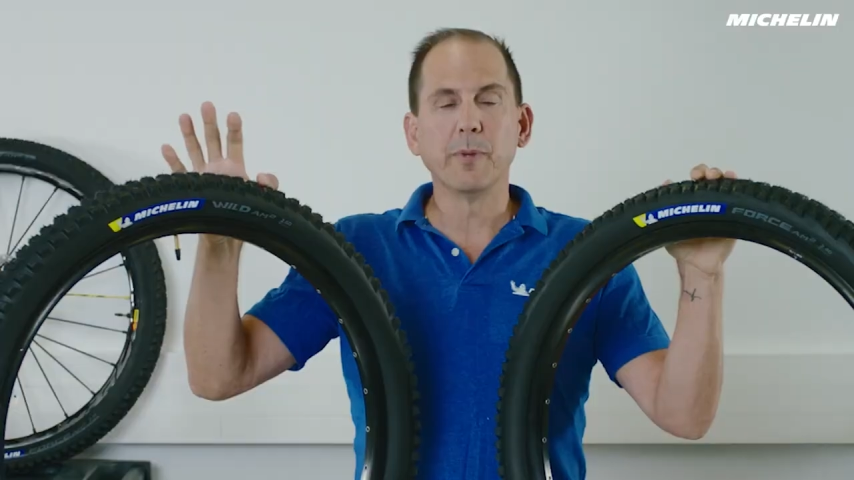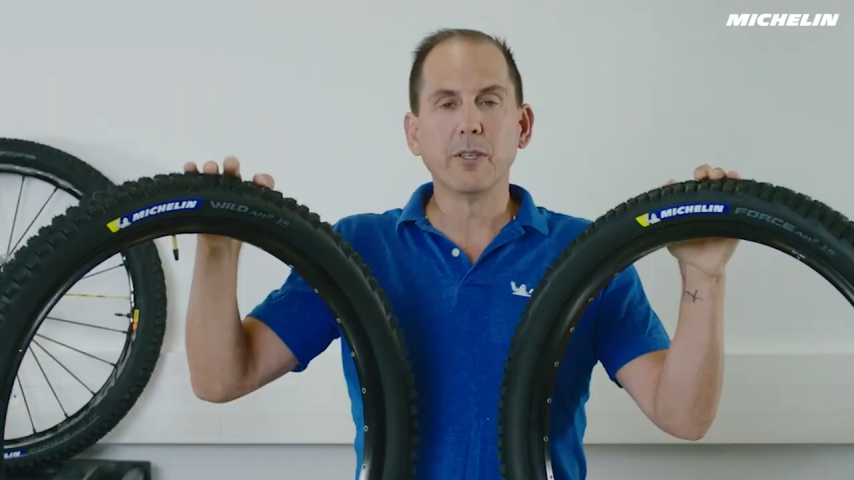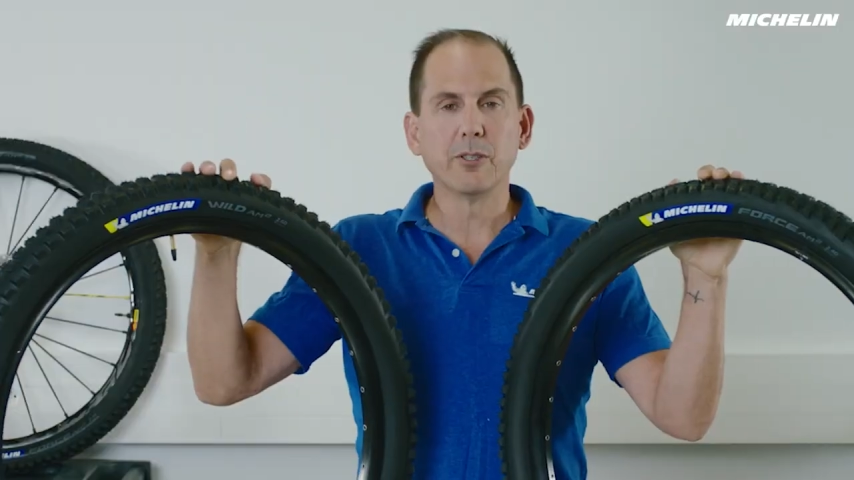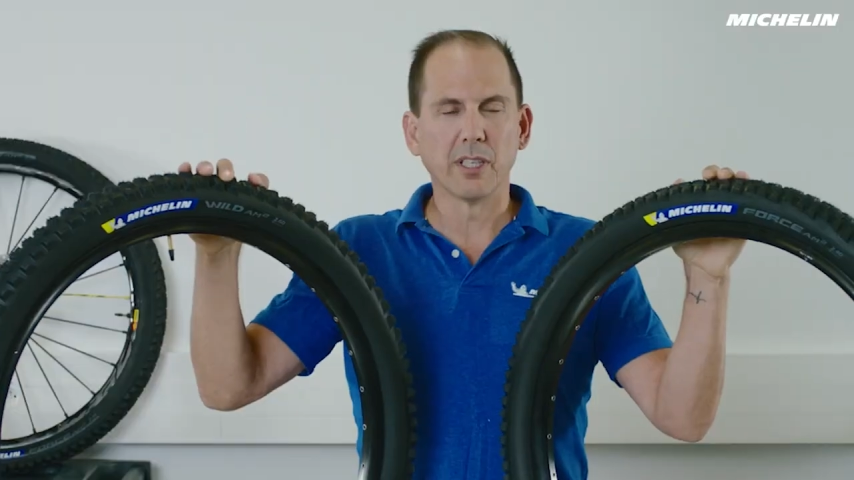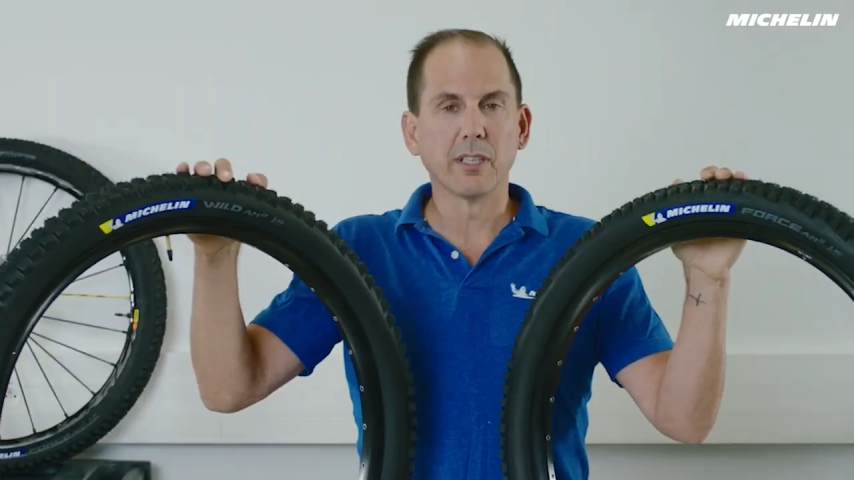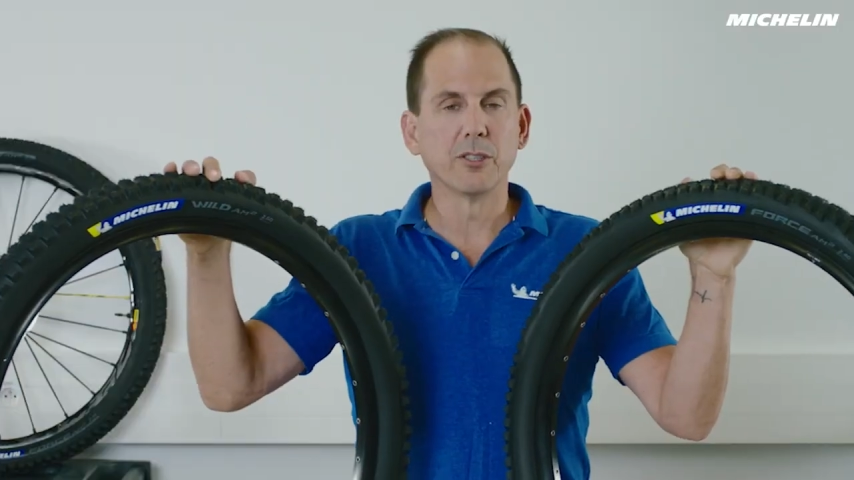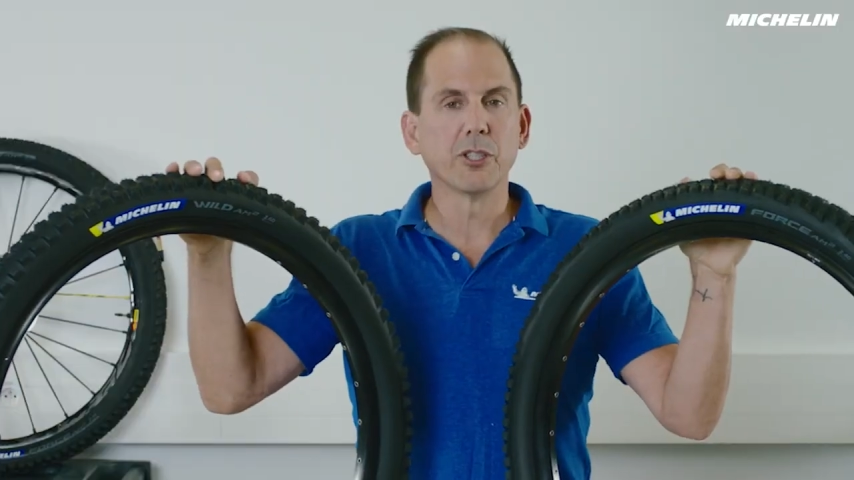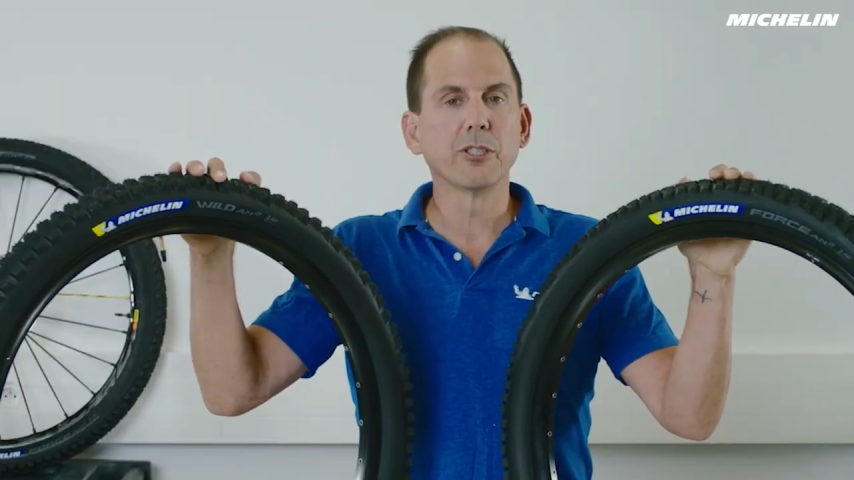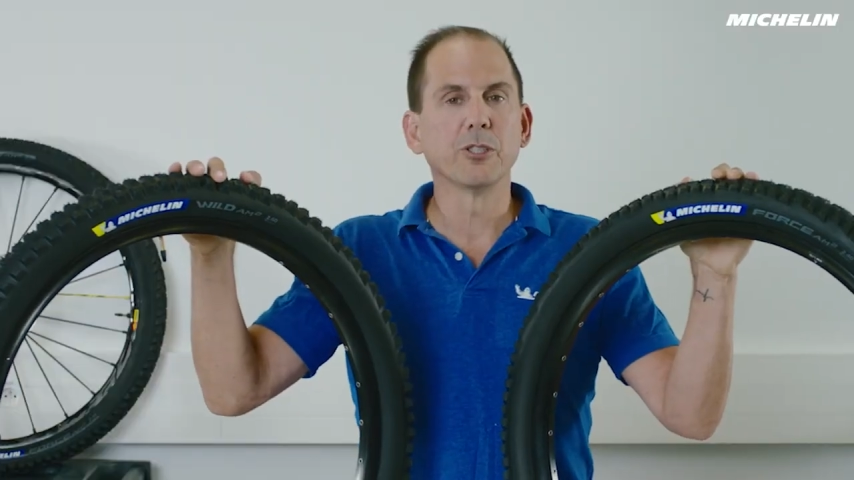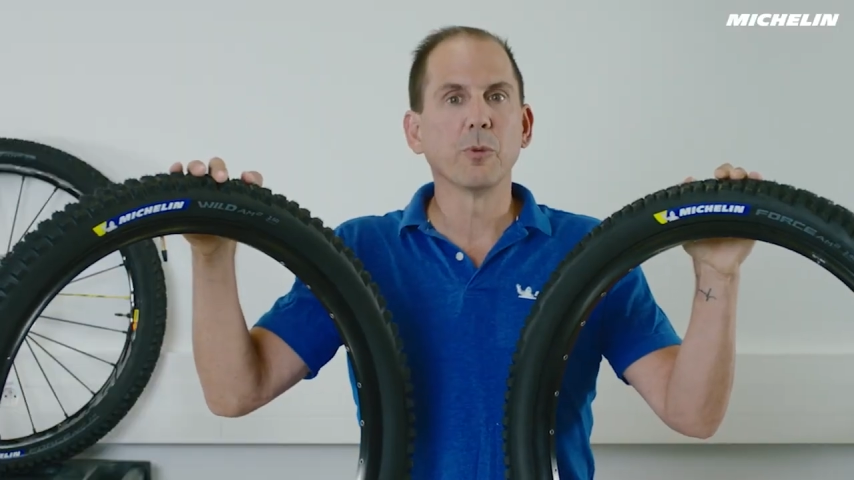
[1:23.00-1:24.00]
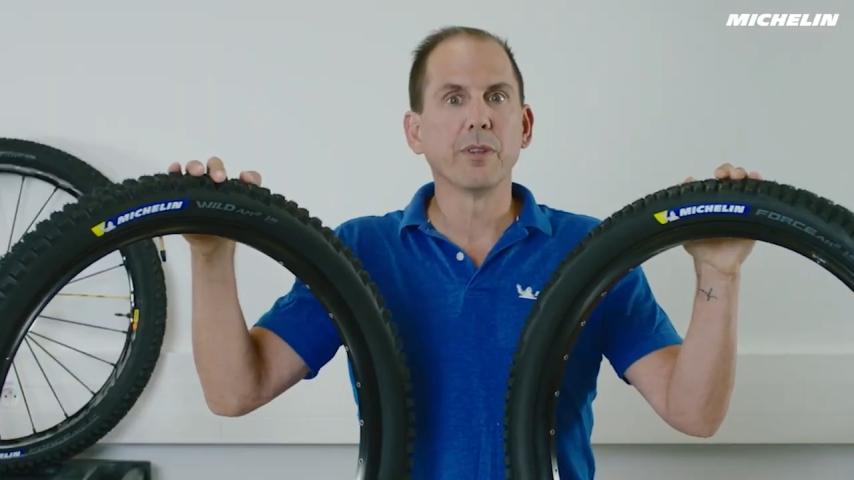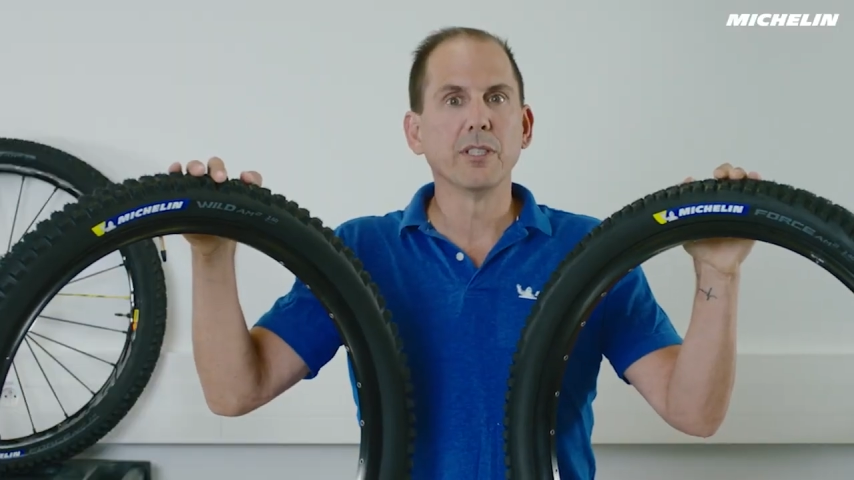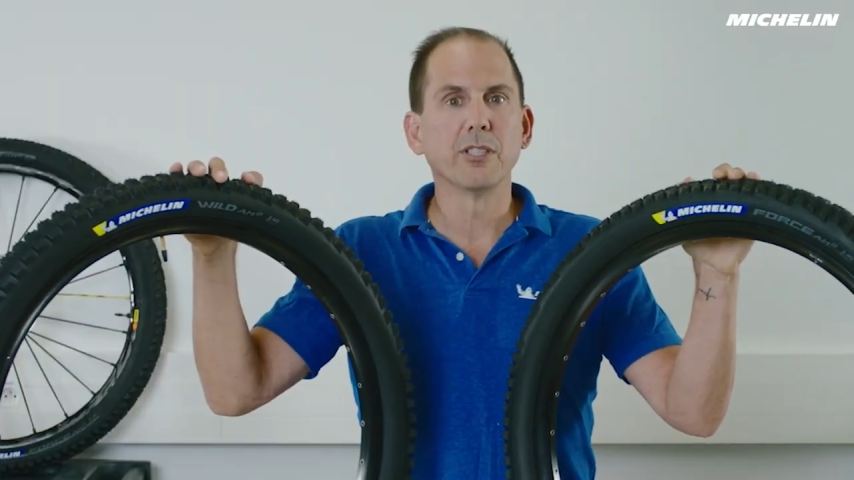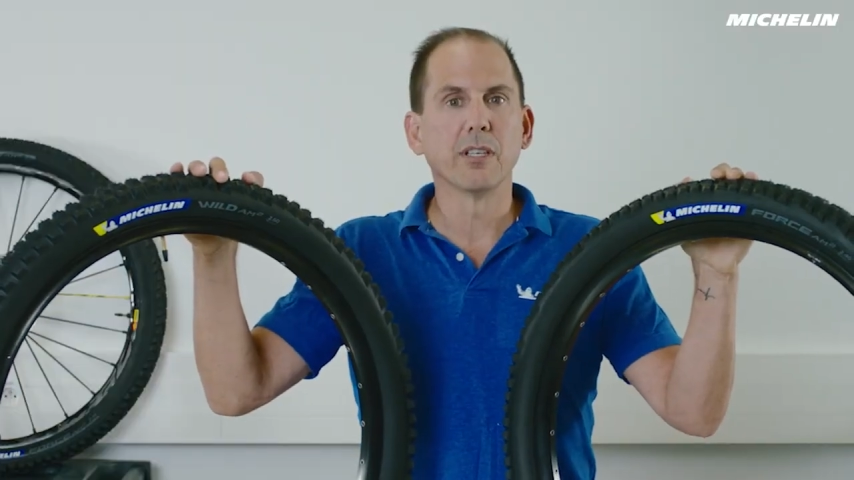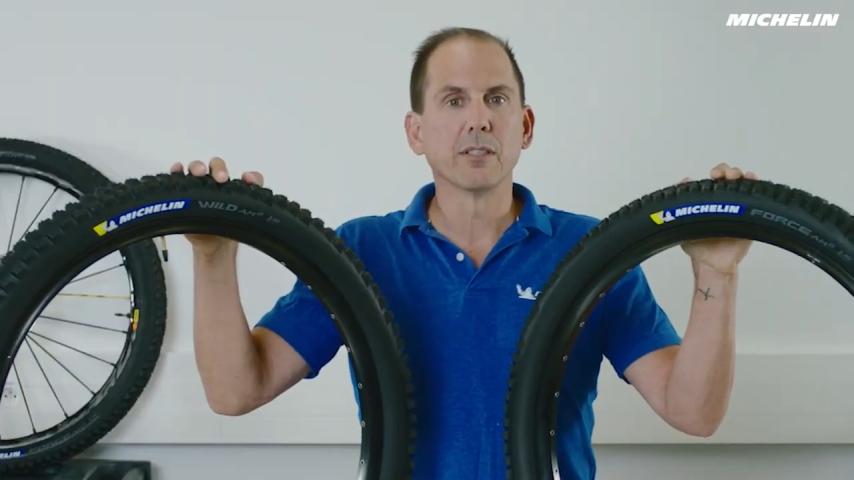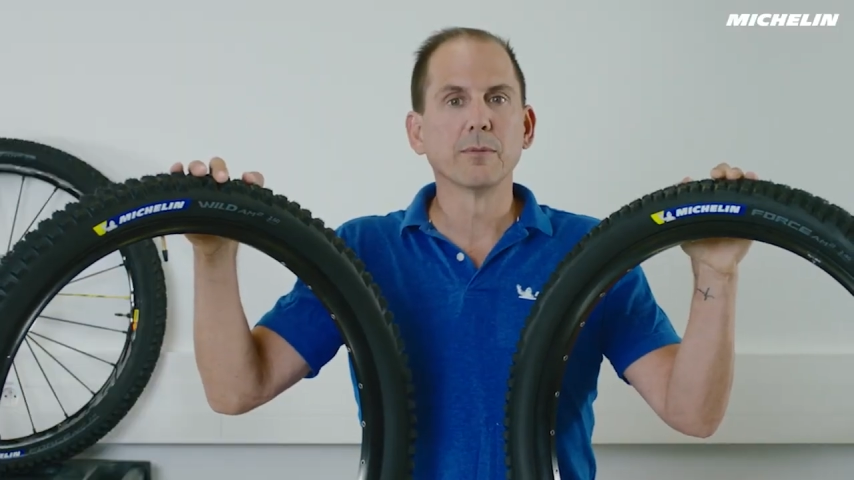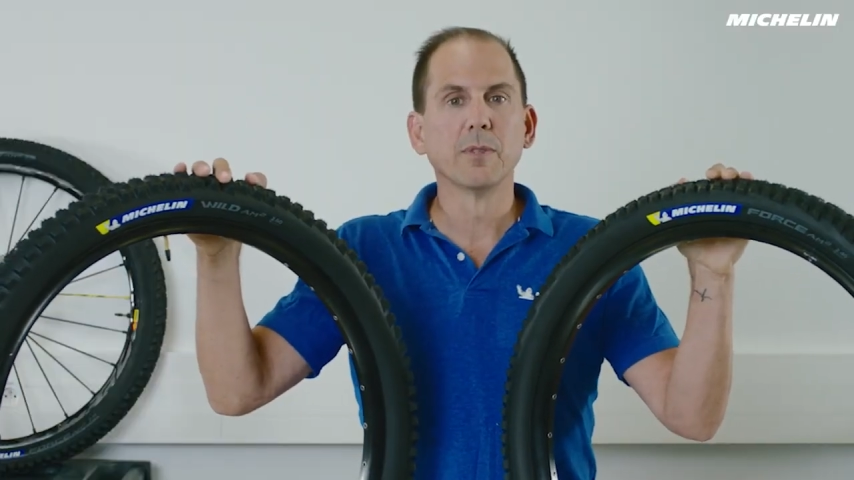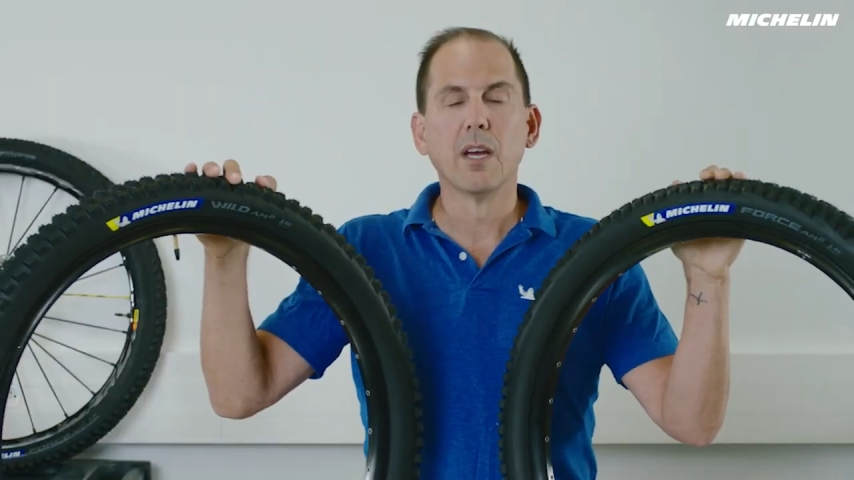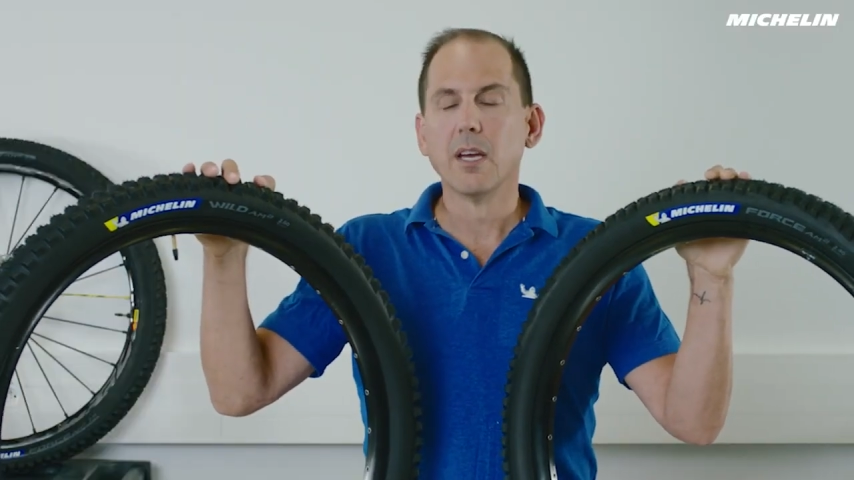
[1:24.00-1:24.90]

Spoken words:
to be used in conjunction with each other,